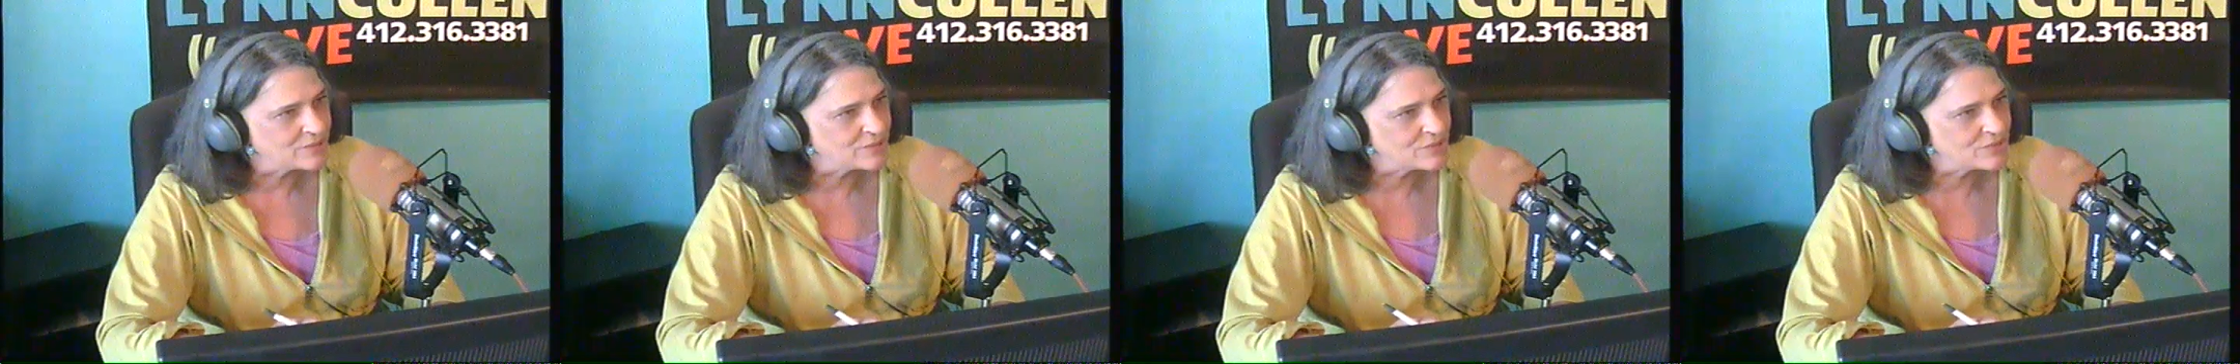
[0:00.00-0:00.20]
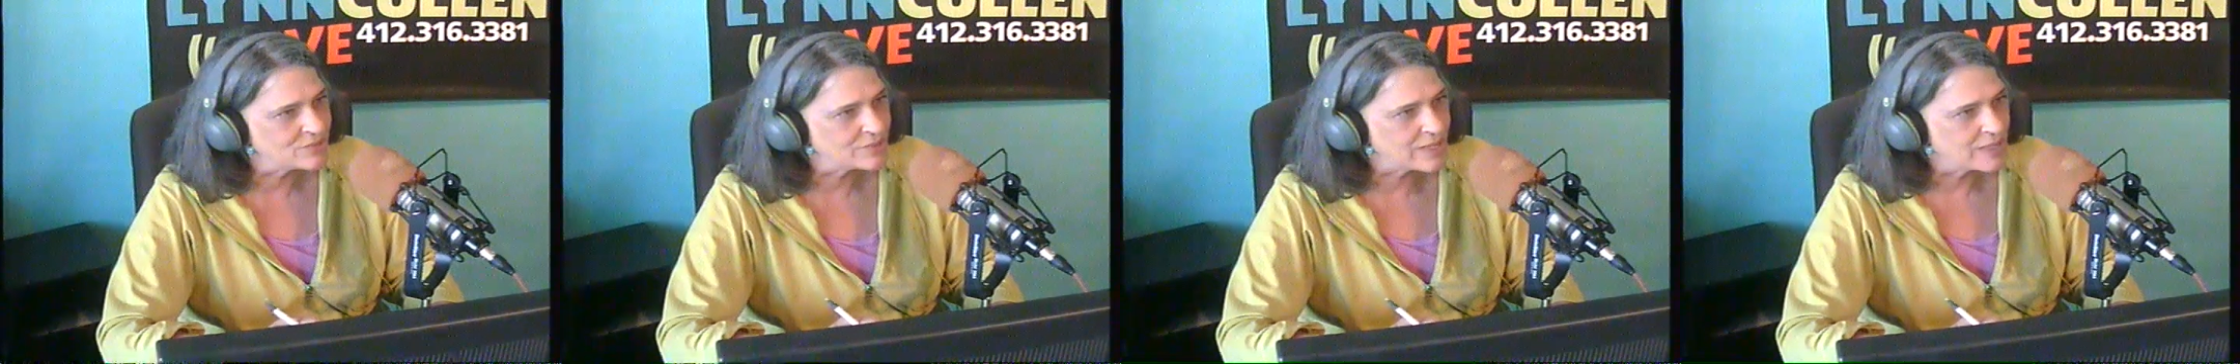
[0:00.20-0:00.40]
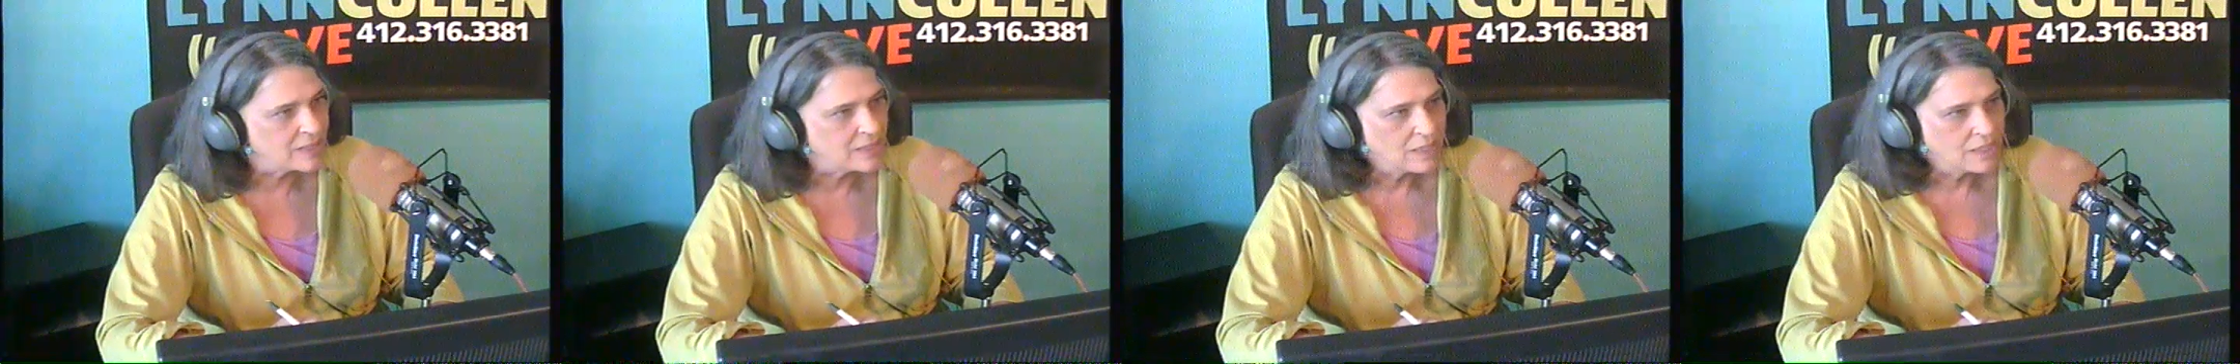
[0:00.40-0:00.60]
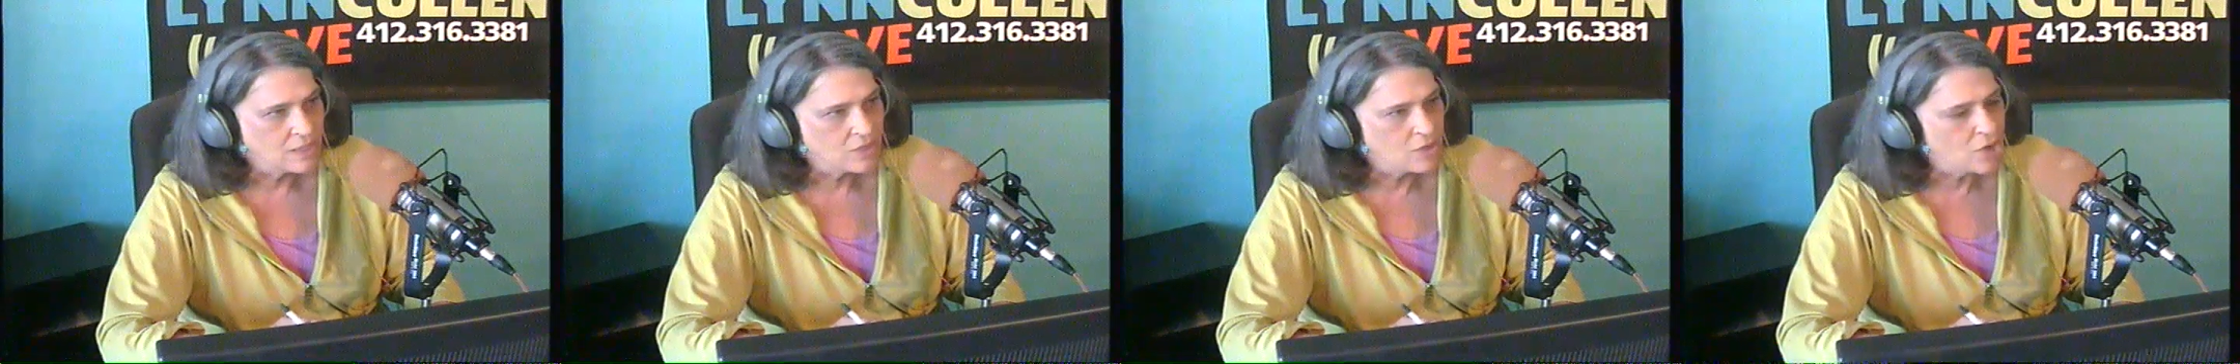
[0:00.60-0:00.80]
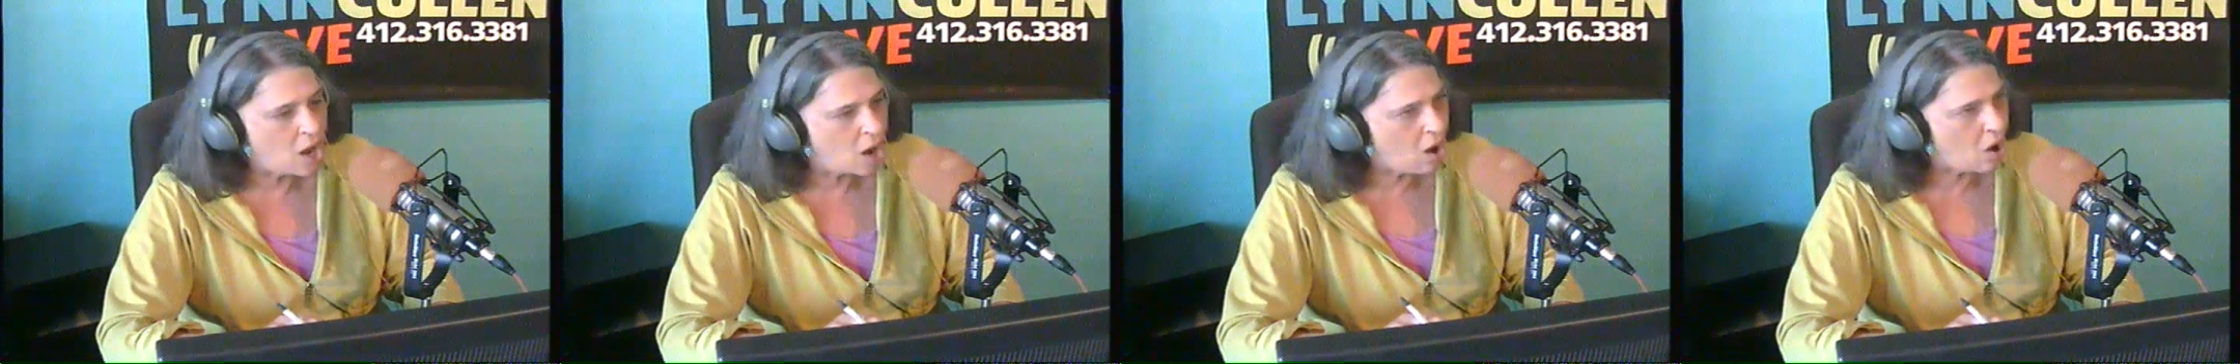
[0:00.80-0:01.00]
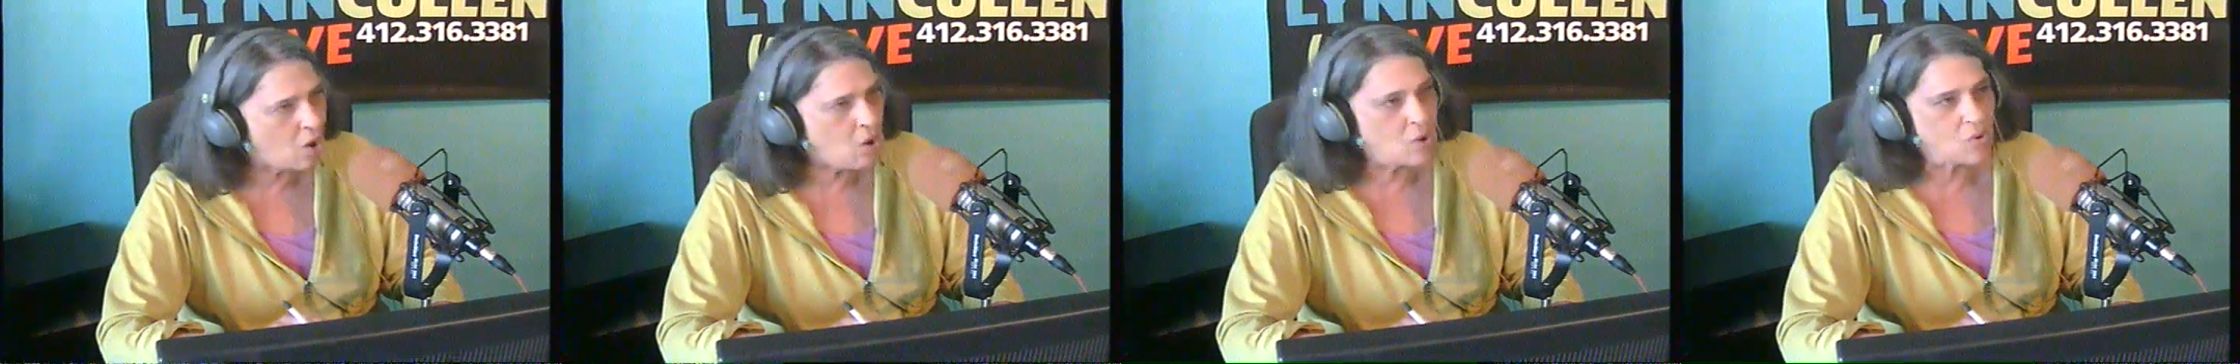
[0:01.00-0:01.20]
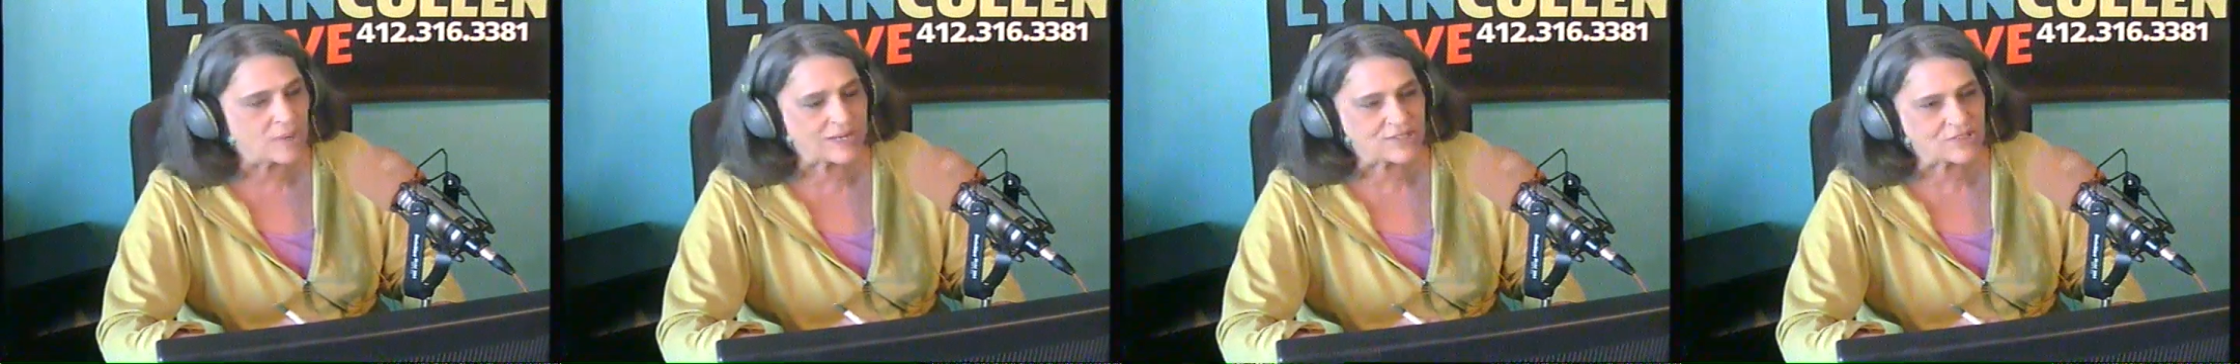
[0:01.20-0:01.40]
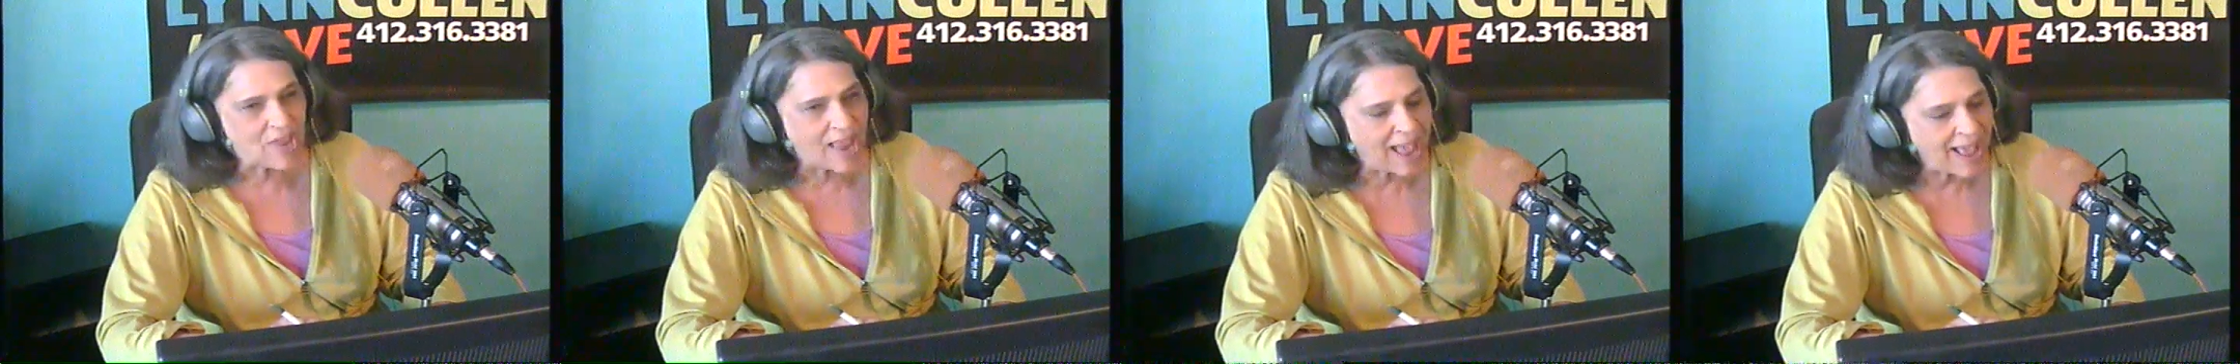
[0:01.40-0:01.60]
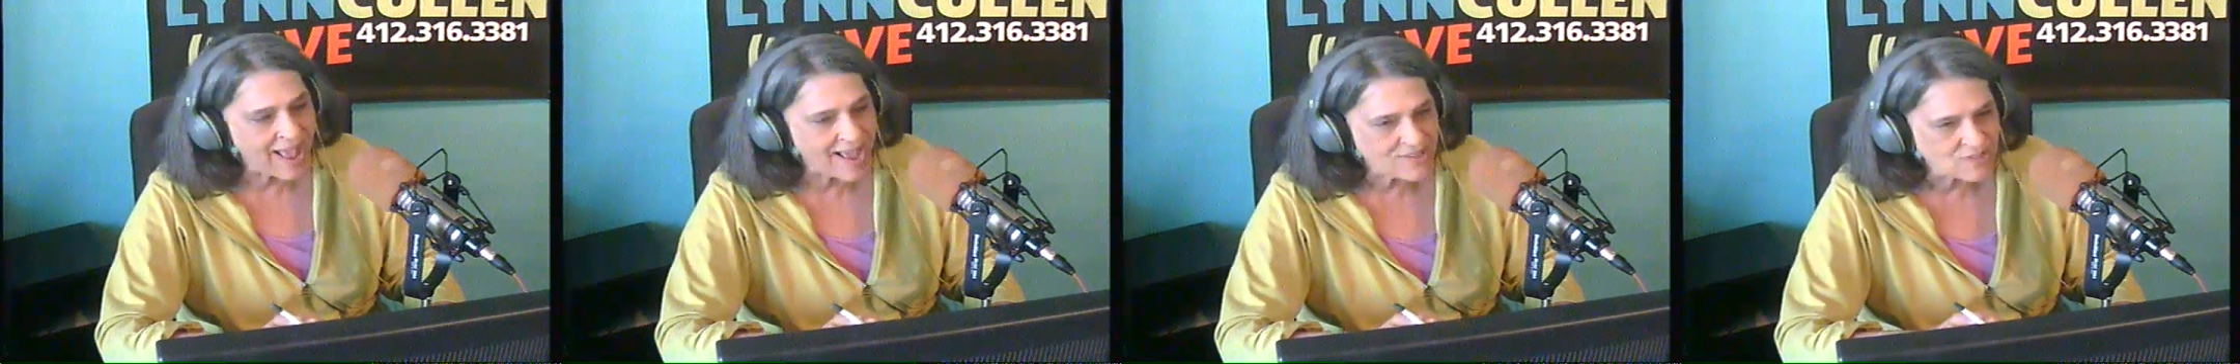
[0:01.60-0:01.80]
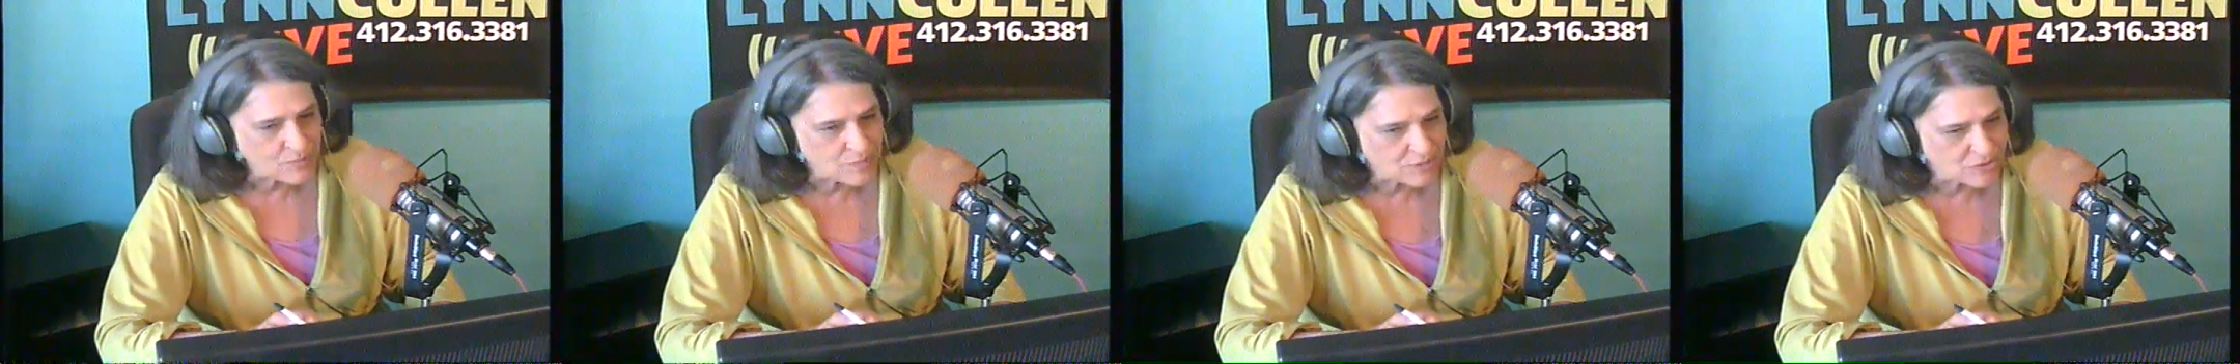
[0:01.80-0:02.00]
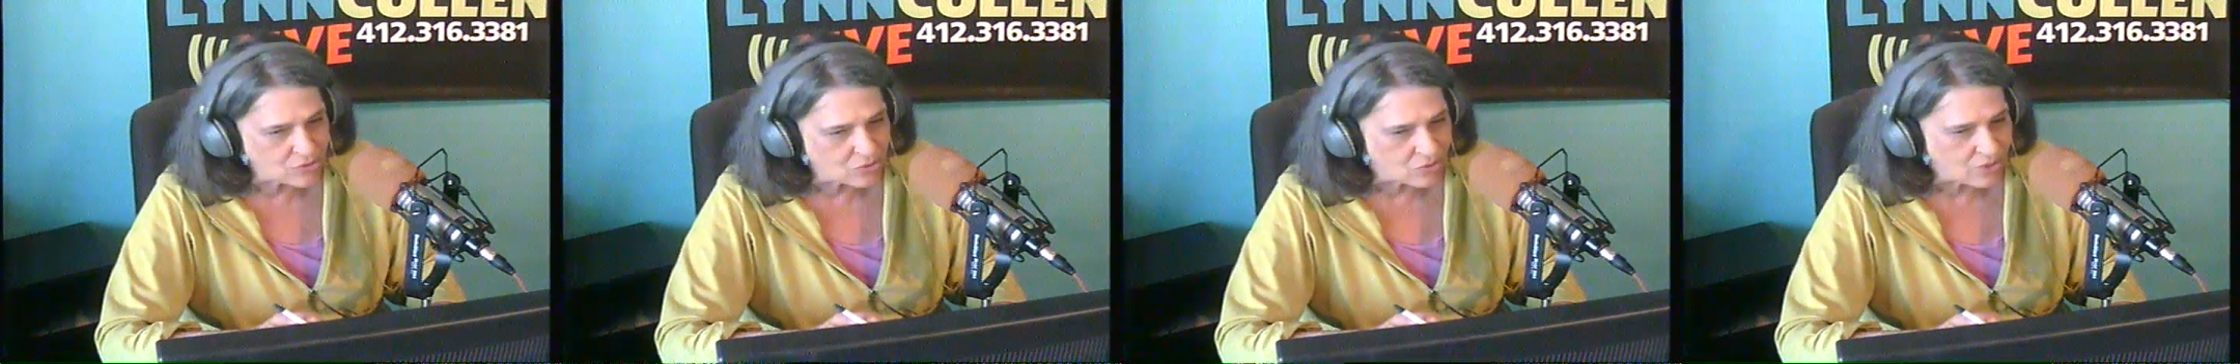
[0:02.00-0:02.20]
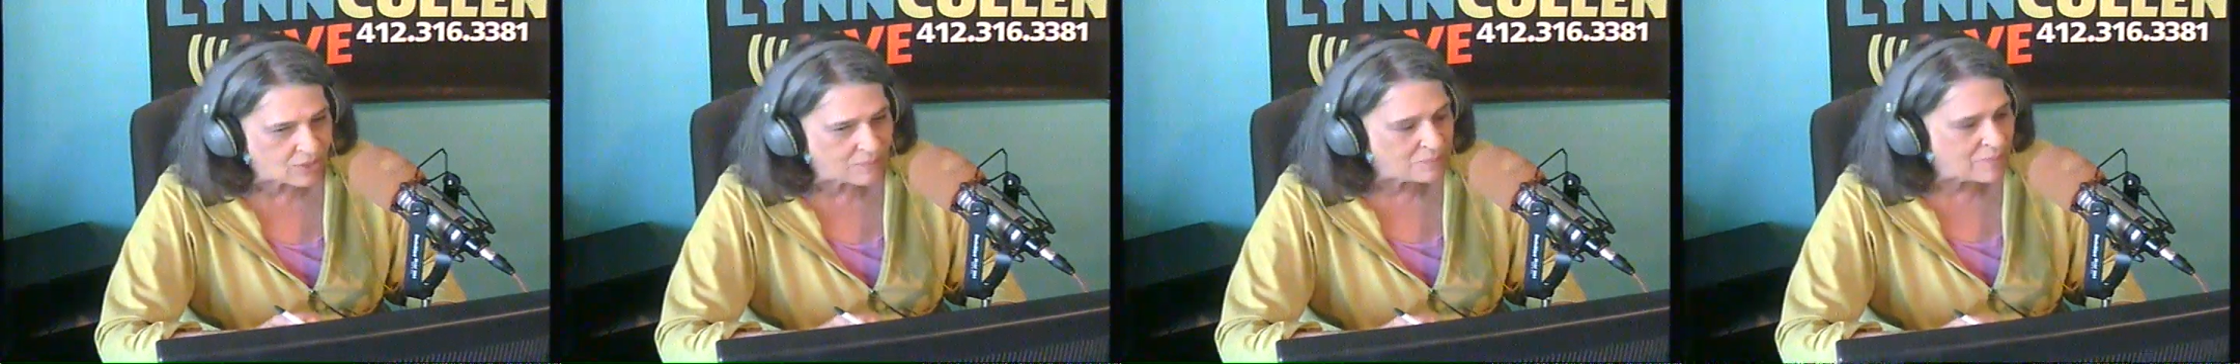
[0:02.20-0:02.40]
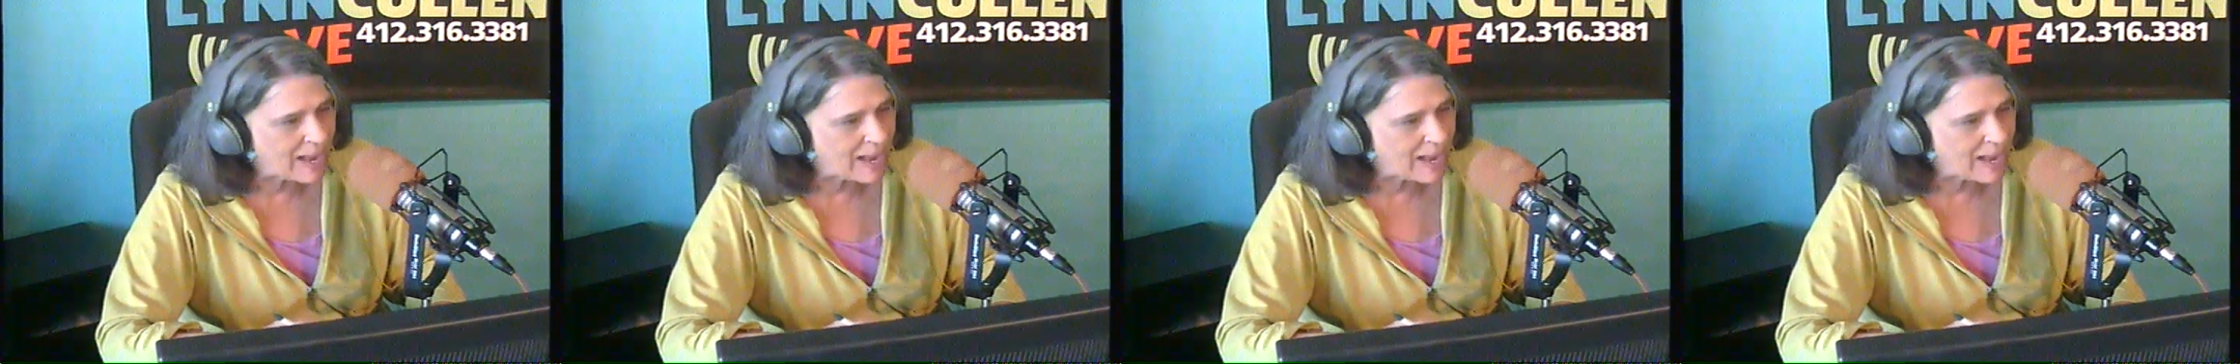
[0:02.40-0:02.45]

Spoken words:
She said, "No, it's Asthmador.